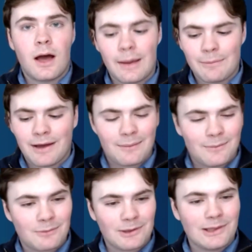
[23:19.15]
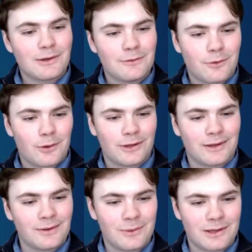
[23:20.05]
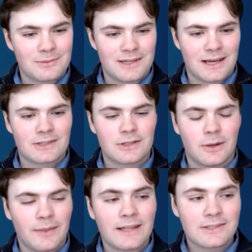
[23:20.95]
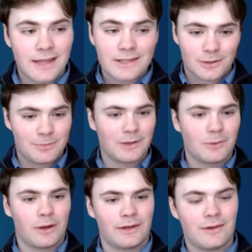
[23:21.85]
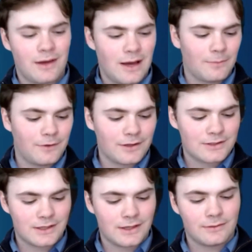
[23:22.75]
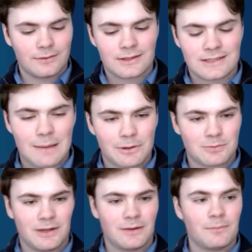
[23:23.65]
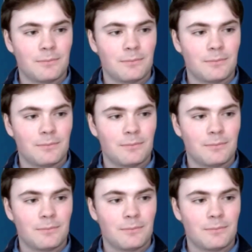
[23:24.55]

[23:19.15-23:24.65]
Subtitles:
I'm really looking forward to what comes next. So that's our big one, VC establishment.